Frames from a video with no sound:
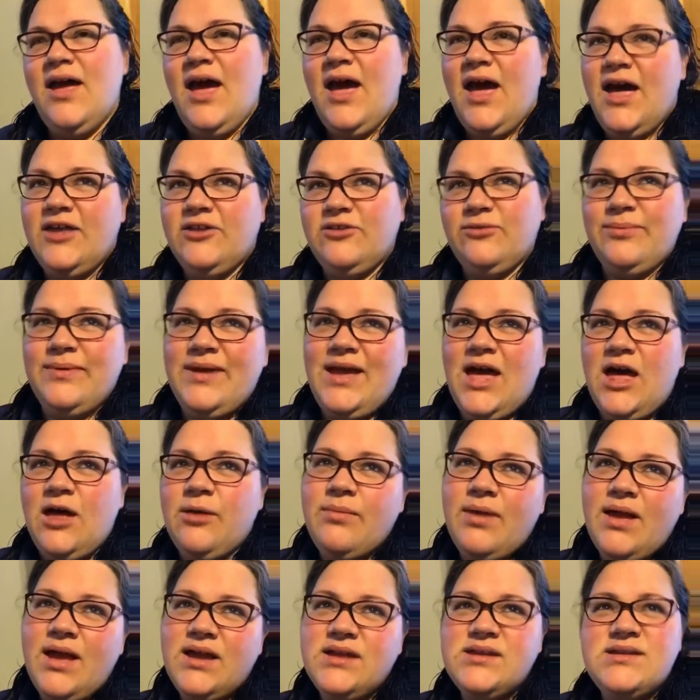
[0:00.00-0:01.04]
ask me how
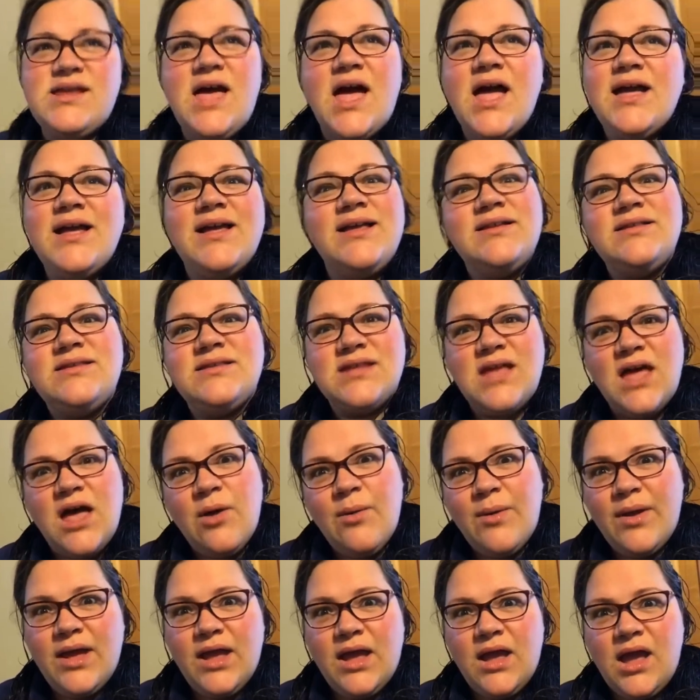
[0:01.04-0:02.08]
my diet's
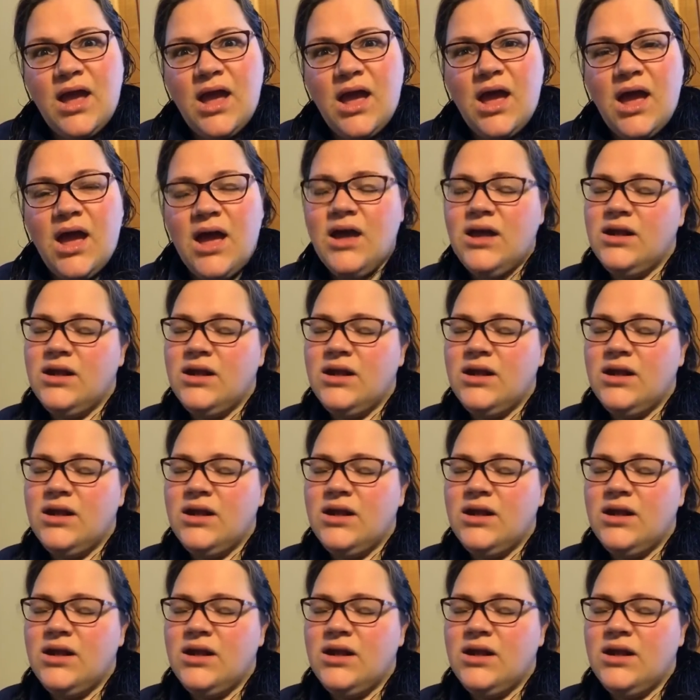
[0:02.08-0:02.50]
going.